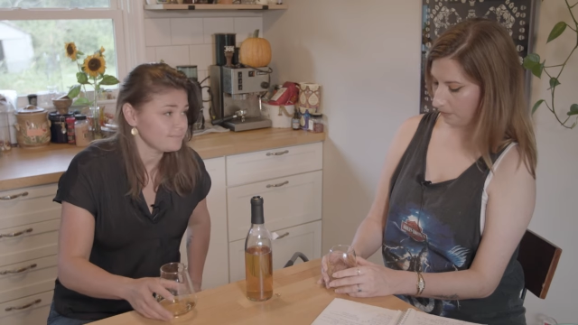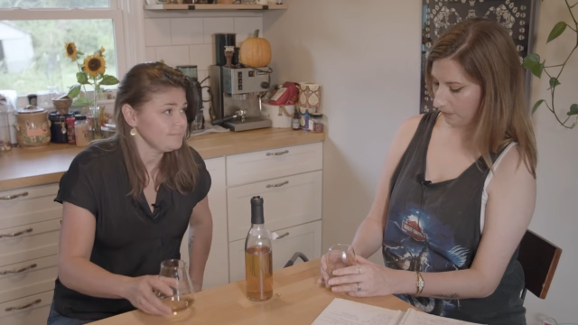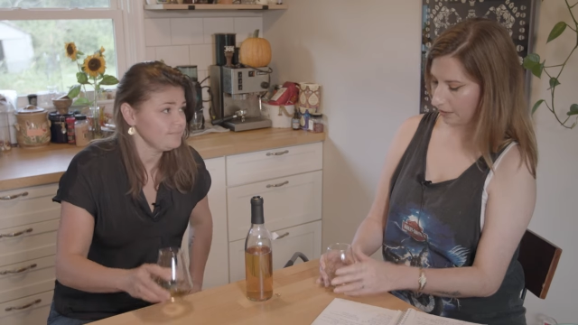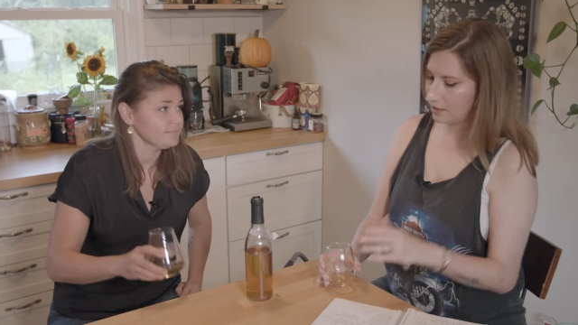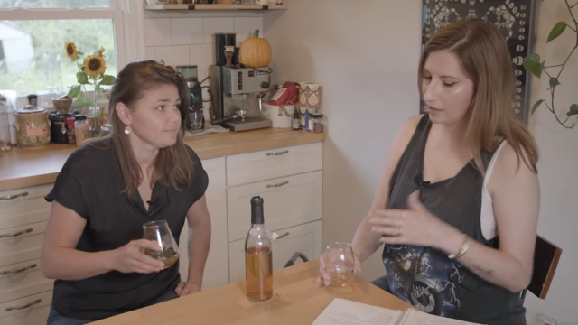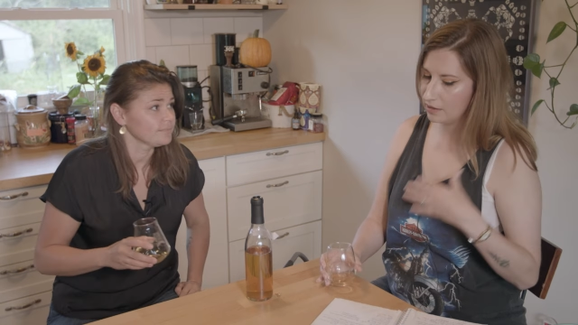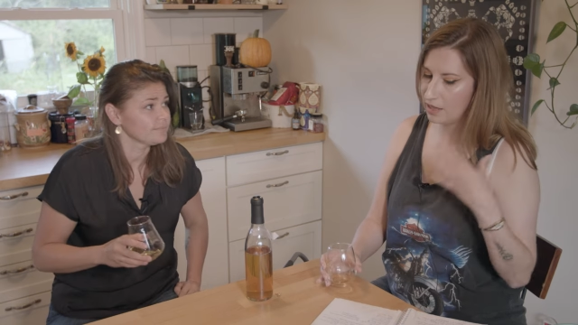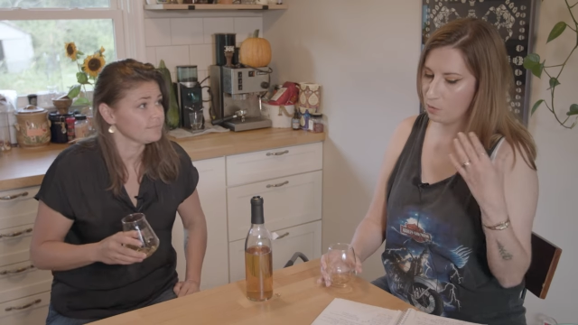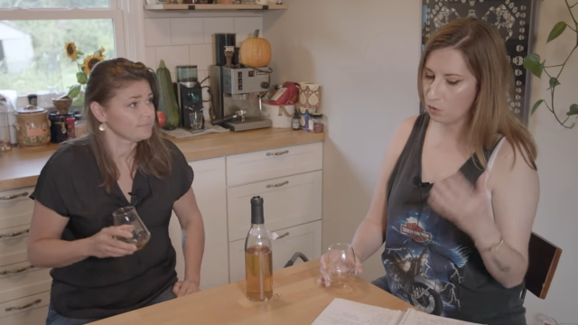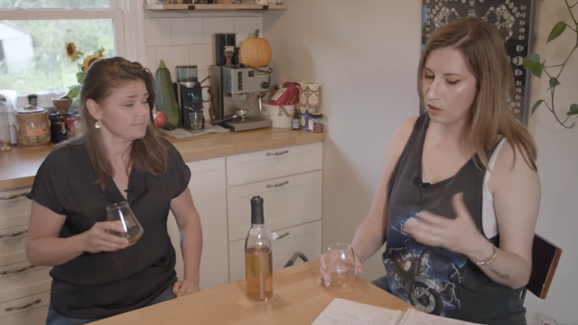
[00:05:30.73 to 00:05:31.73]
Speaker 1: Because they,
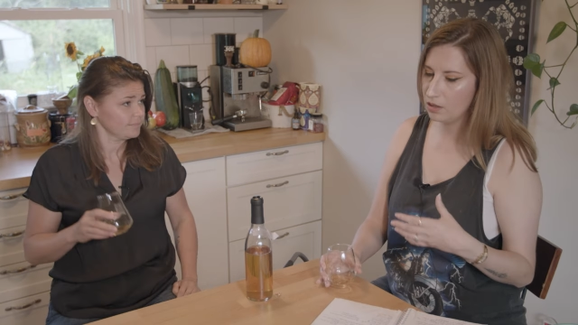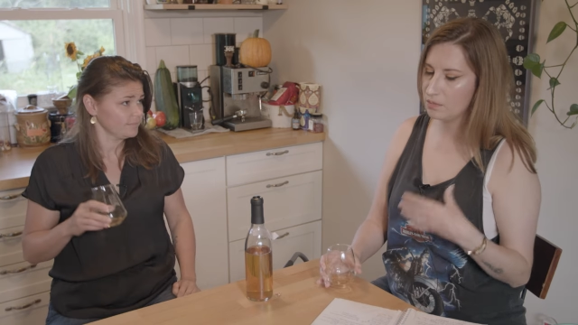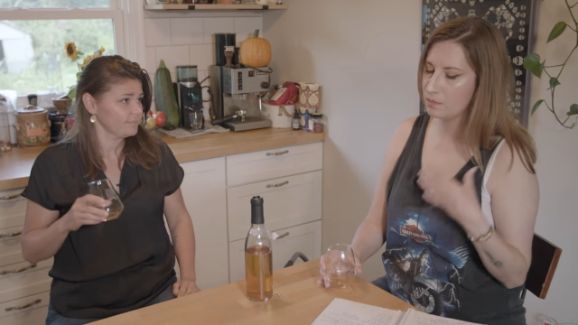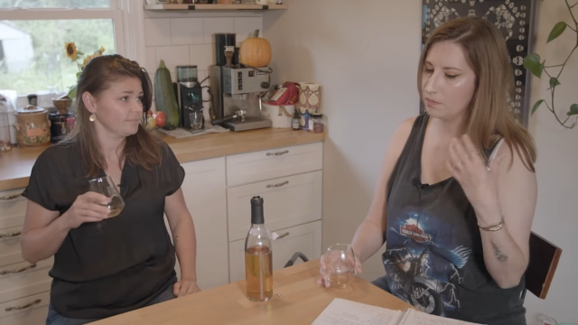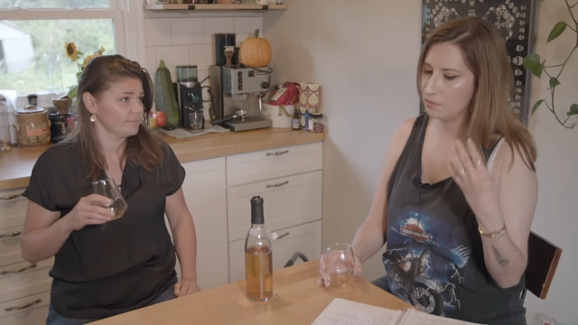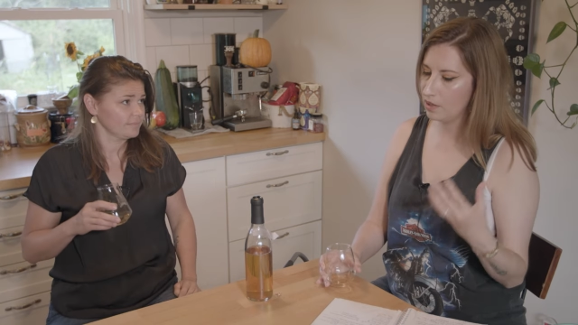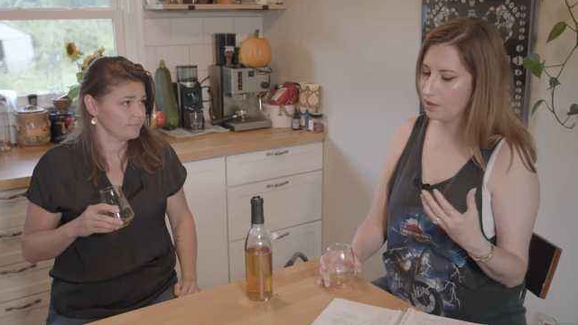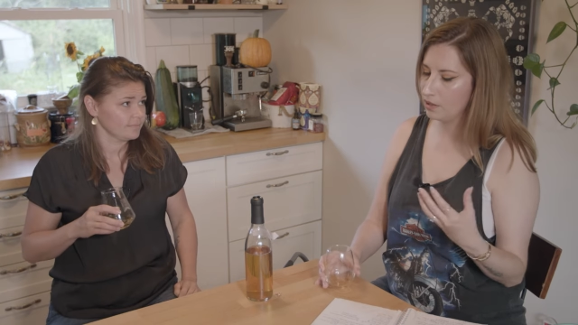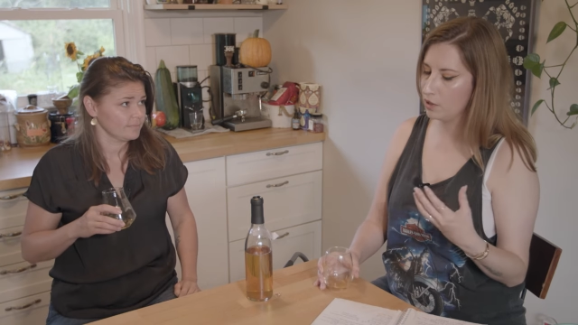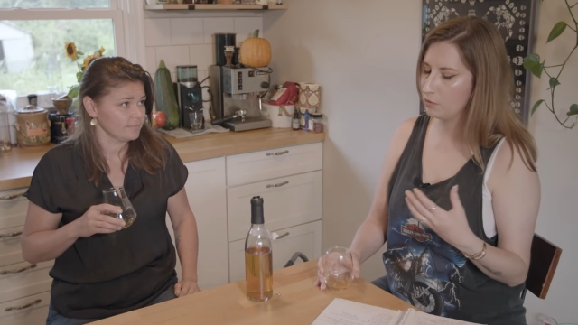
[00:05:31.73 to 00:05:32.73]
they were,
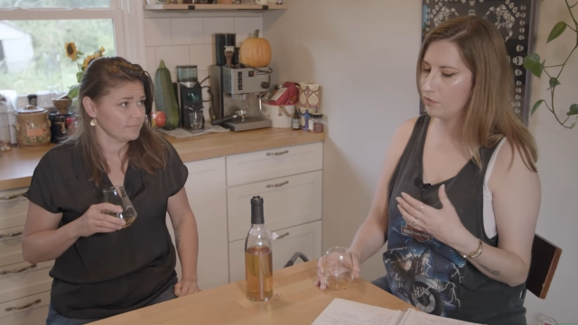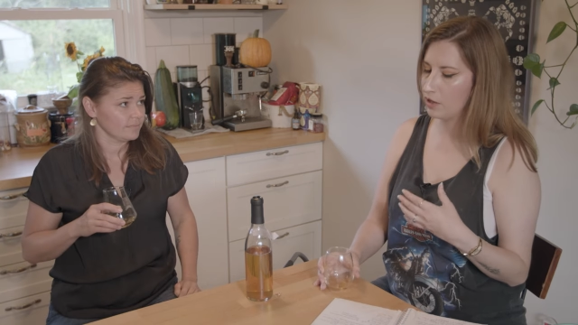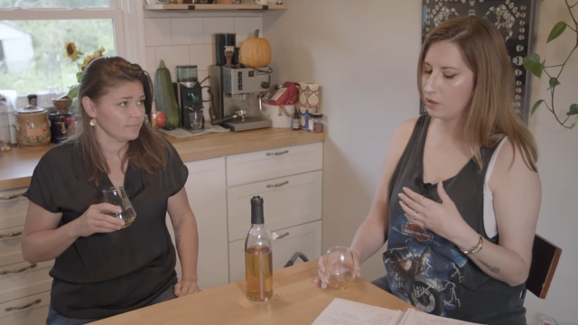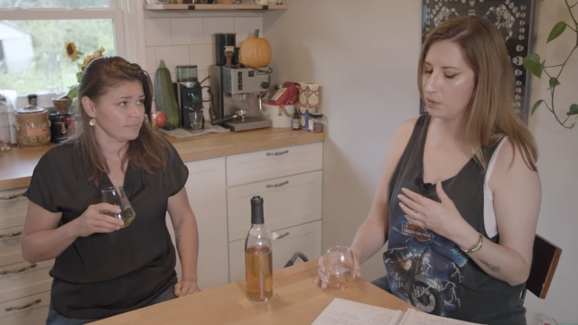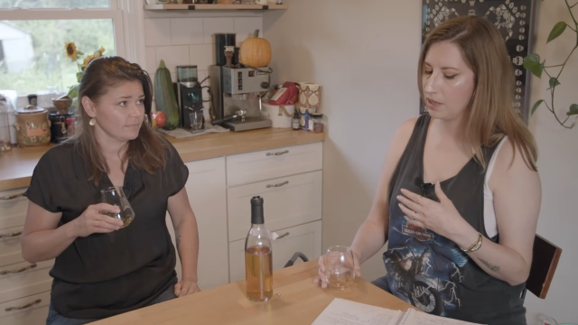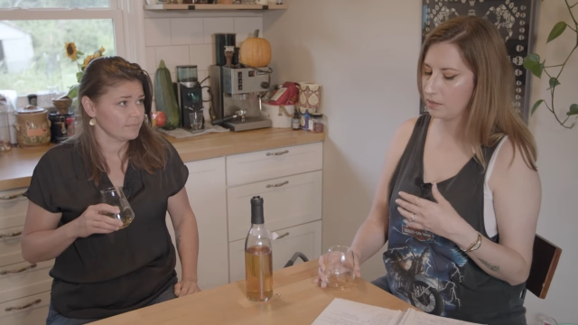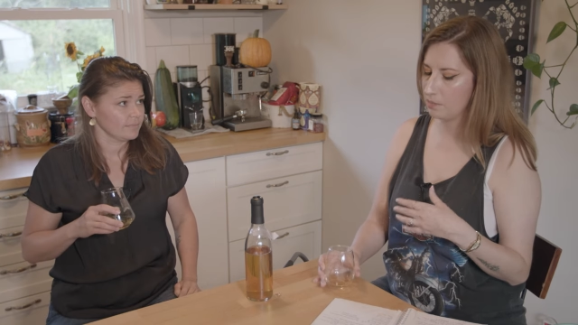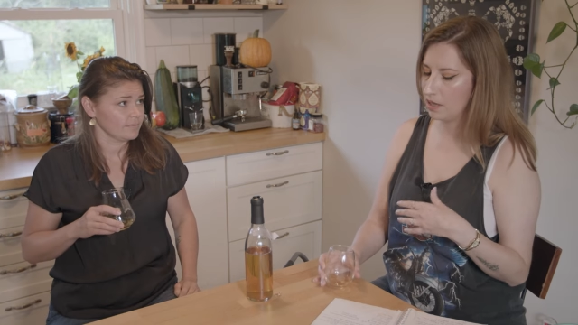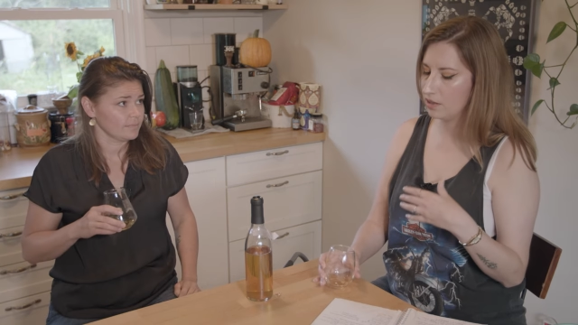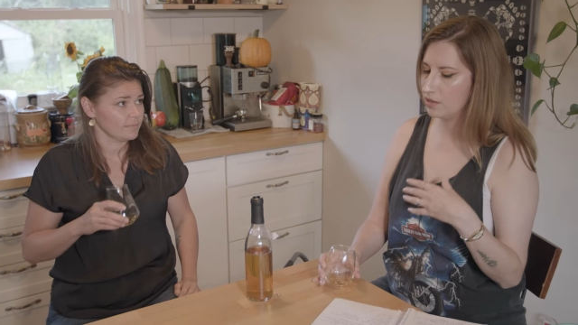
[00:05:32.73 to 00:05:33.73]
you know, developing
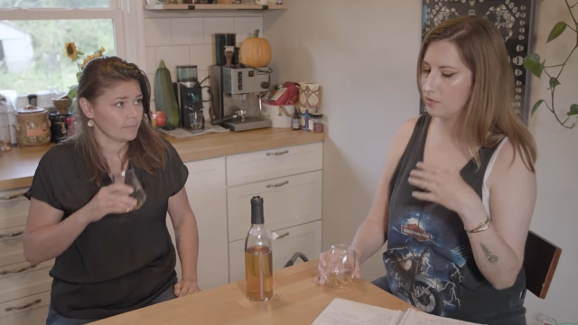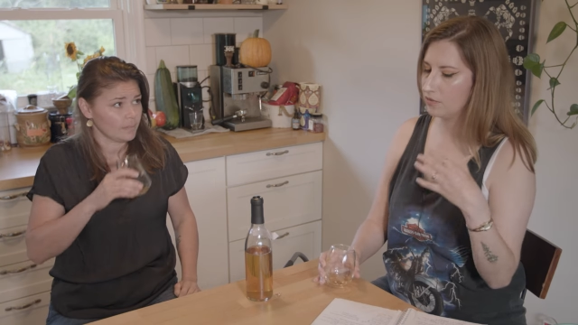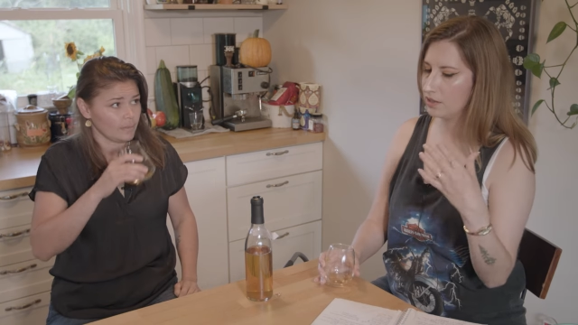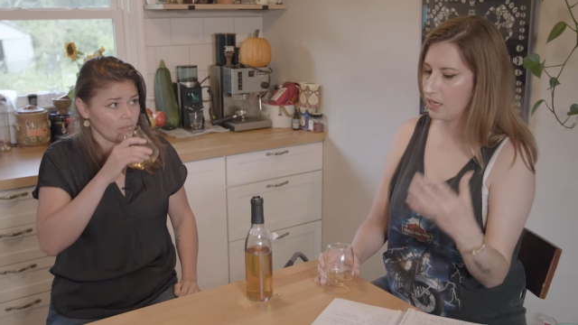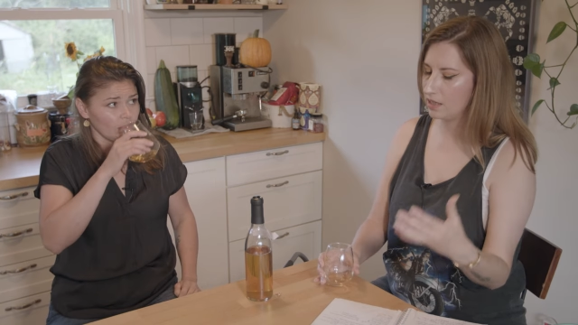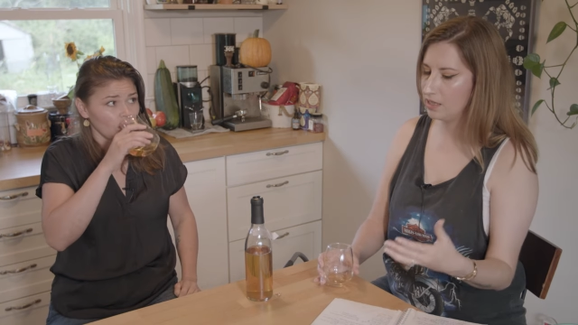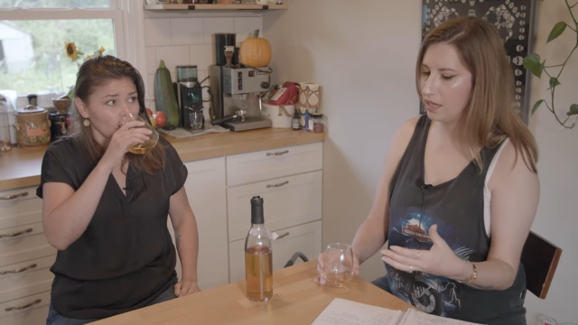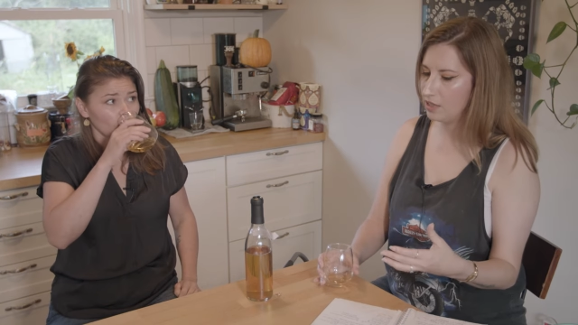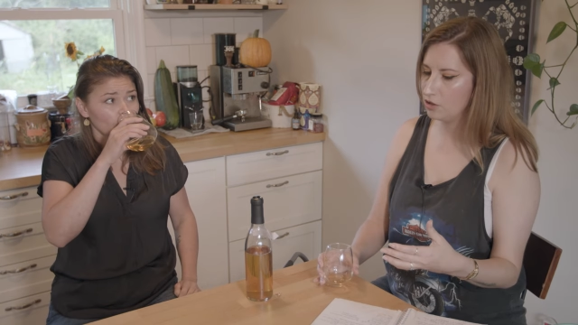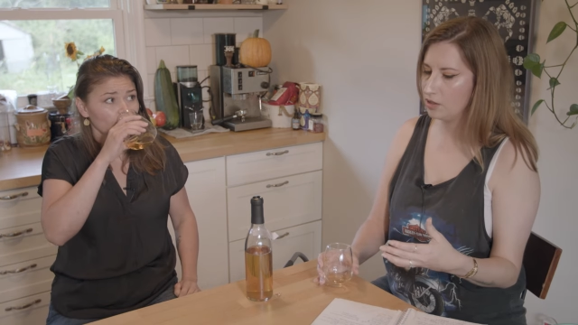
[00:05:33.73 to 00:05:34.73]
methods of
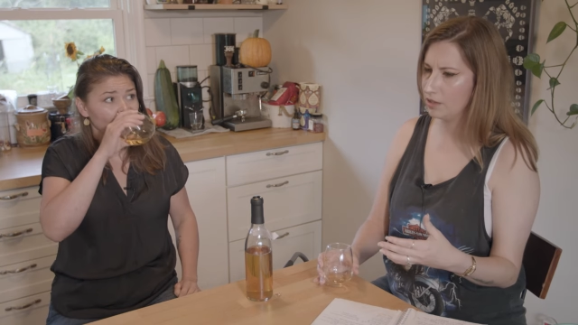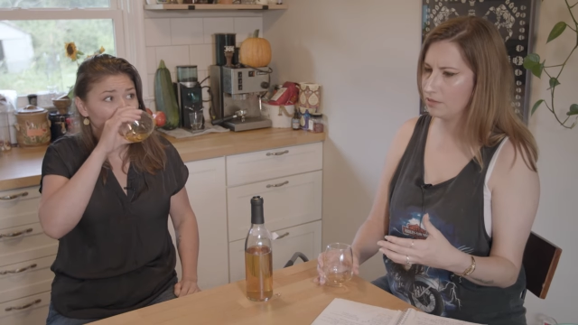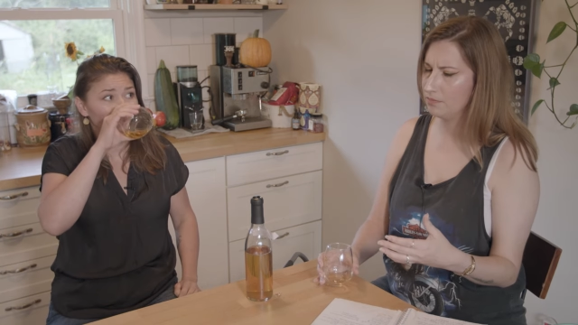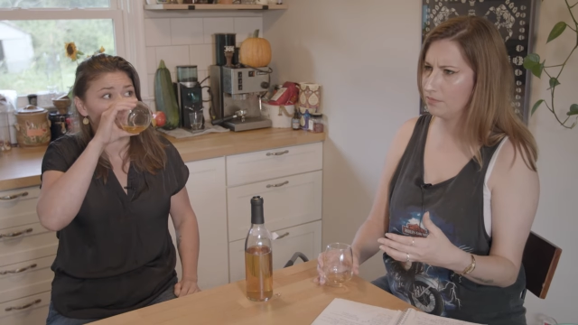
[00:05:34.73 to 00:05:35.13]
sanitation, uh,